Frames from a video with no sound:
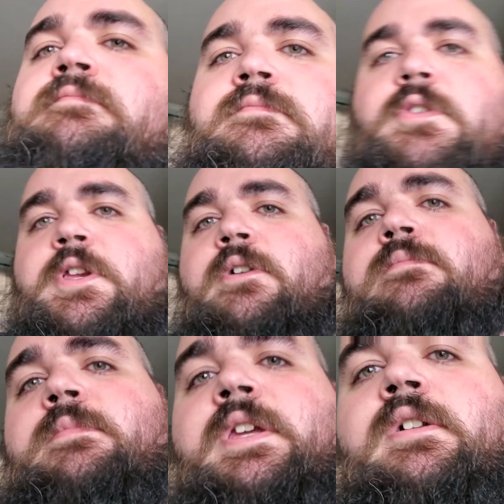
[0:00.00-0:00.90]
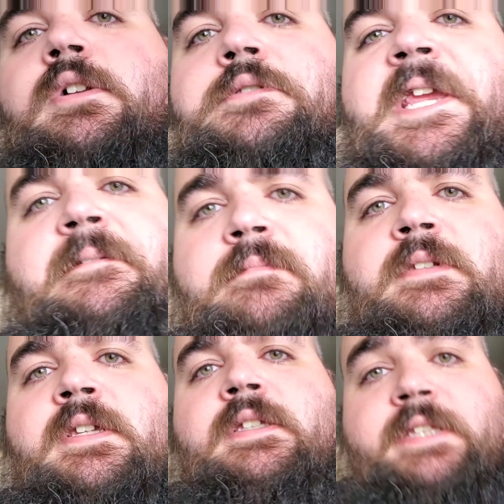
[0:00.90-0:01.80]
So, in closing,
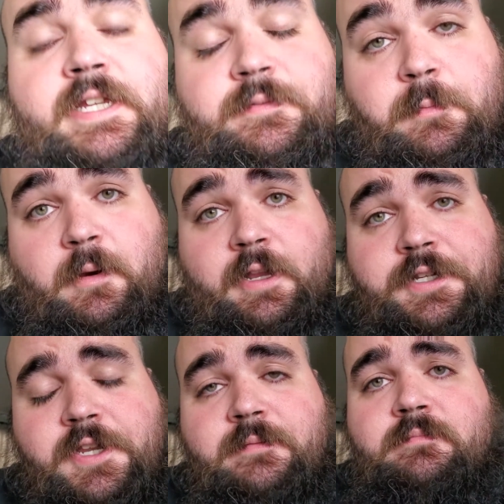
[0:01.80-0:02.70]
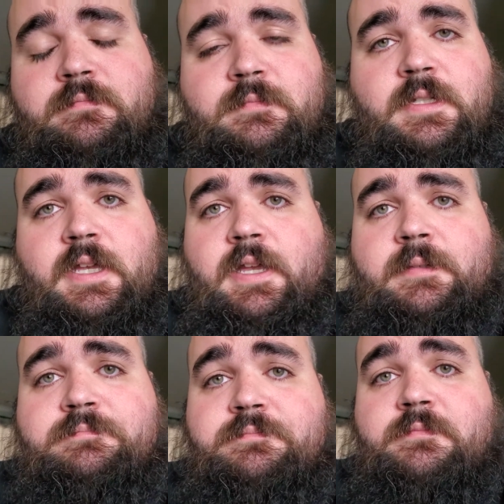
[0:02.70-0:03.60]
thanks for watching.
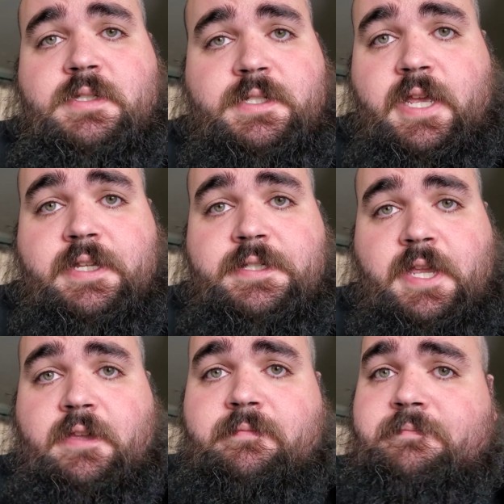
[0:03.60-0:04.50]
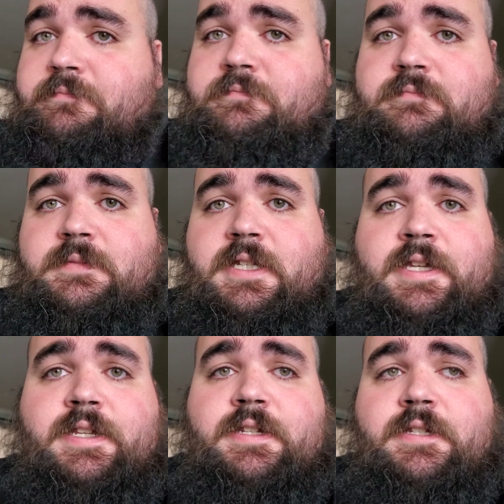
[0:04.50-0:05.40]
Uh, stay safe
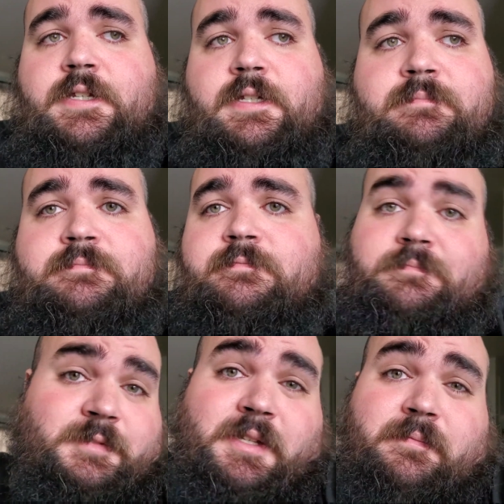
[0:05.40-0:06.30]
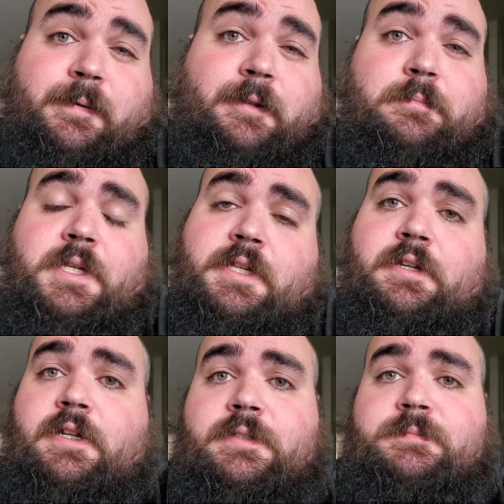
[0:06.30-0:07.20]
and uh, you can follow me
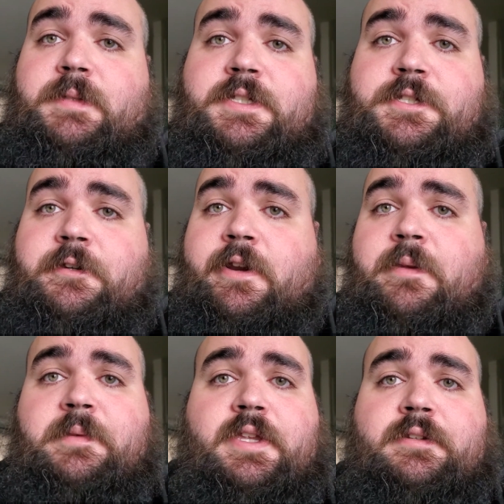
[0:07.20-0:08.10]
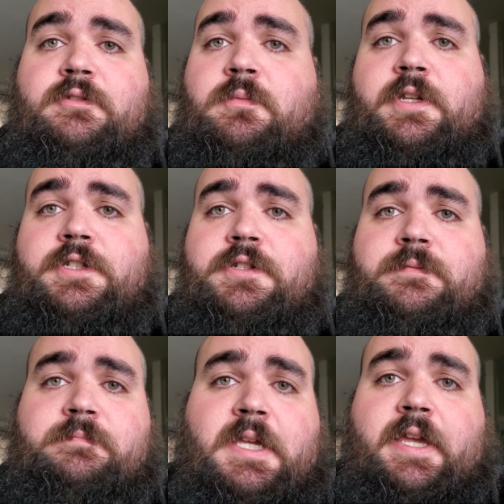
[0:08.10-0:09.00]
on Instagram and Twitch
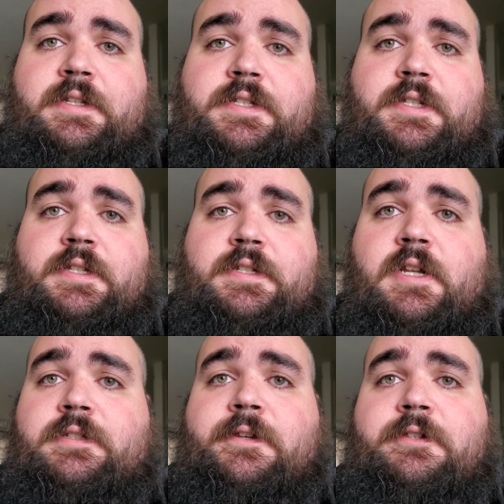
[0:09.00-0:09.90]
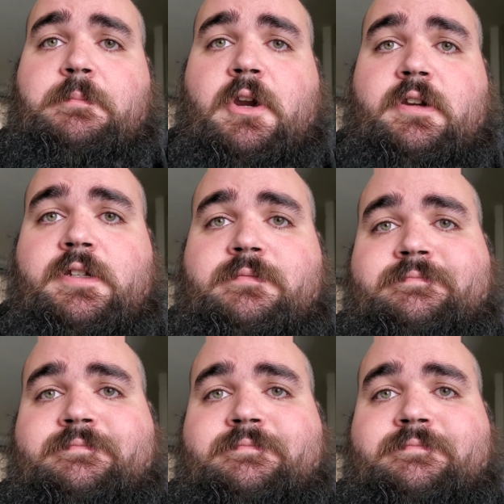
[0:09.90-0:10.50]
at uh, Not So Smark.